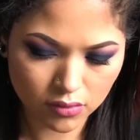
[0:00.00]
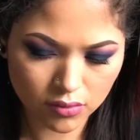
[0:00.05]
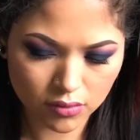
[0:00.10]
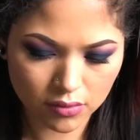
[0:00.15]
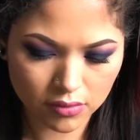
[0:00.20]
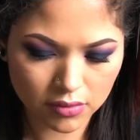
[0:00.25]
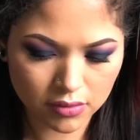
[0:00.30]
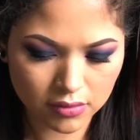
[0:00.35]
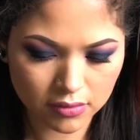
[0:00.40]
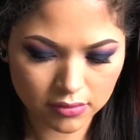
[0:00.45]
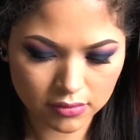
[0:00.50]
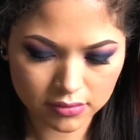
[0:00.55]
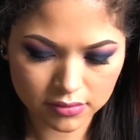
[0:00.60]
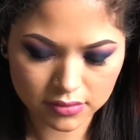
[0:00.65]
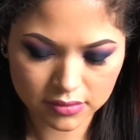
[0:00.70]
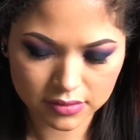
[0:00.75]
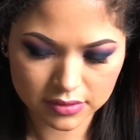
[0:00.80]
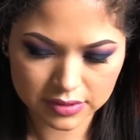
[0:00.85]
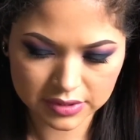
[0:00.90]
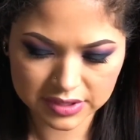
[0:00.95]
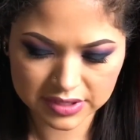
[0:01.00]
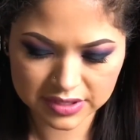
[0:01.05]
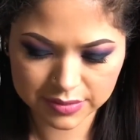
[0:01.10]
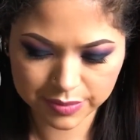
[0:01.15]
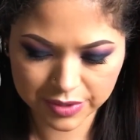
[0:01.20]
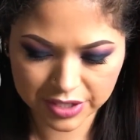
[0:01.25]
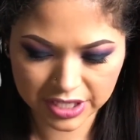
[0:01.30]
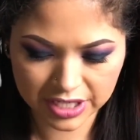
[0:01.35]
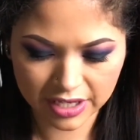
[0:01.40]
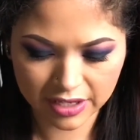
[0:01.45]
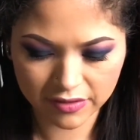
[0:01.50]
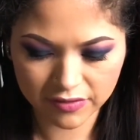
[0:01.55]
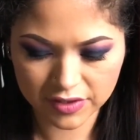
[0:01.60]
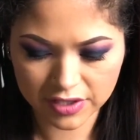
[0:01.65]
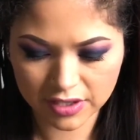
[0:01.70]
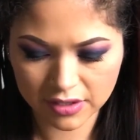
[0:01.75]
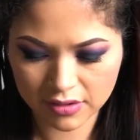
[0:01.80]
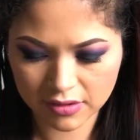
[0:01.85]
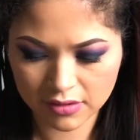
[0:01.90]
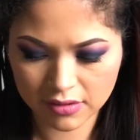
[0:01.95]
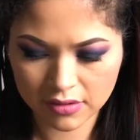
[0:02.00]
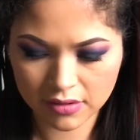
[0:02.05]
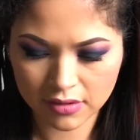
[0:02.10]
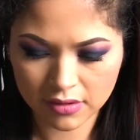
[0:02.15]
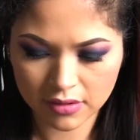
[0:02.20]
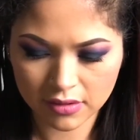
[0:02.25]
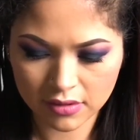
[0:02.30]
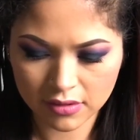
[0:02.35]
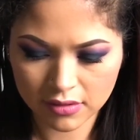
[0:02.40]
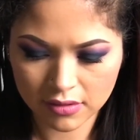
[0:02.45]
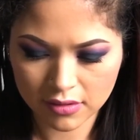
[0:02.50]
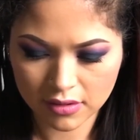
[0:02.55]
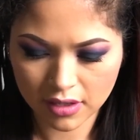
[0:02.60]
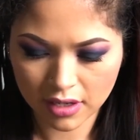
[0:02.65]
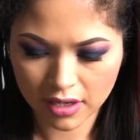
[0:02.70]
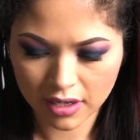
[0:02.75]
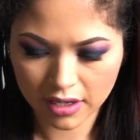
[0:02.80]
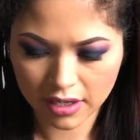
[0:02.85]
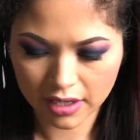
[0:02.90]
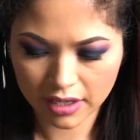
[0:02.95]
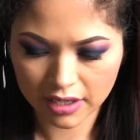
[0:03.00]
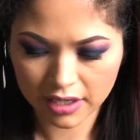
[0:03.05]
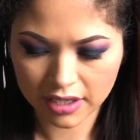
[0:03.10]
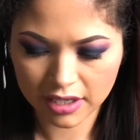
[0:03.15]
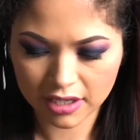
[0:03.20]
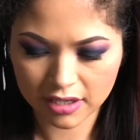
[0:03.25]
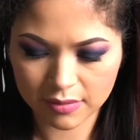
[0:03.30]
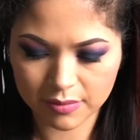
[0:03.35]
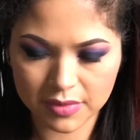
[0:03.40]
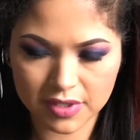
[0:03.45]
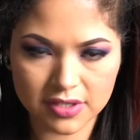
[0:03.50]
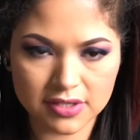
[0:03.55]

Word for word: Ooh, this is pretty heavy. I am